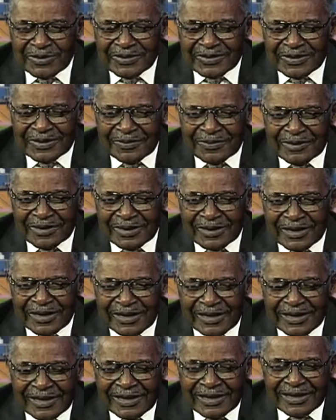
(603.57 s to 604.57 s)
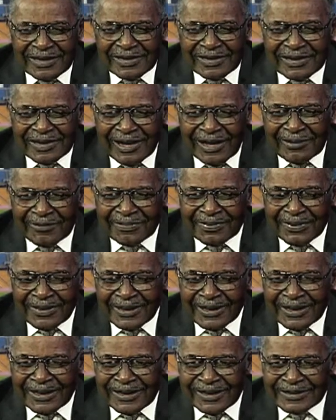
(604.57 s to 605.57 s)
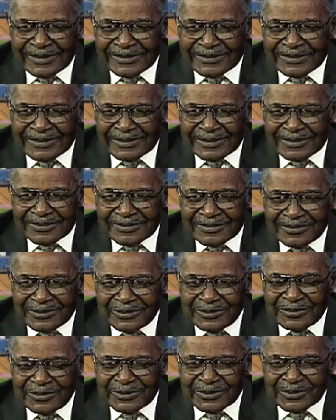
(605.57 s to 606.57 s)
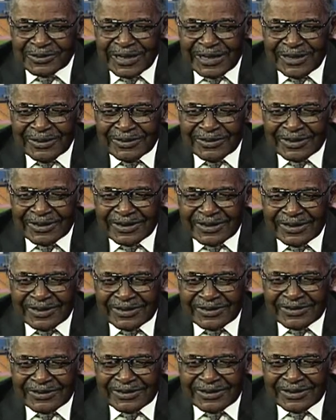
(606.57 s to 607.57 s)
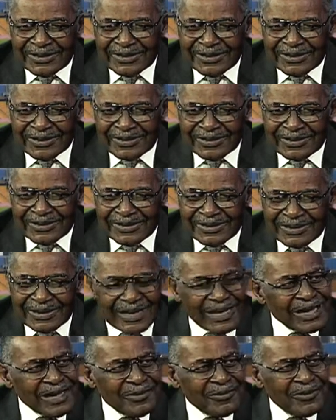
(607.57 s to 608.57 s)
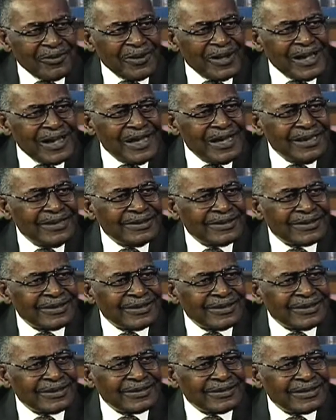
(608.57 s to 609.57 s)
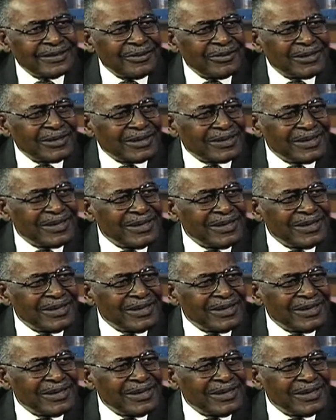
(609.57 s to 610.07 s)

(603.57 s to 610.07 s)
some of the top players that moved around the country, name wise, or some of the yeah.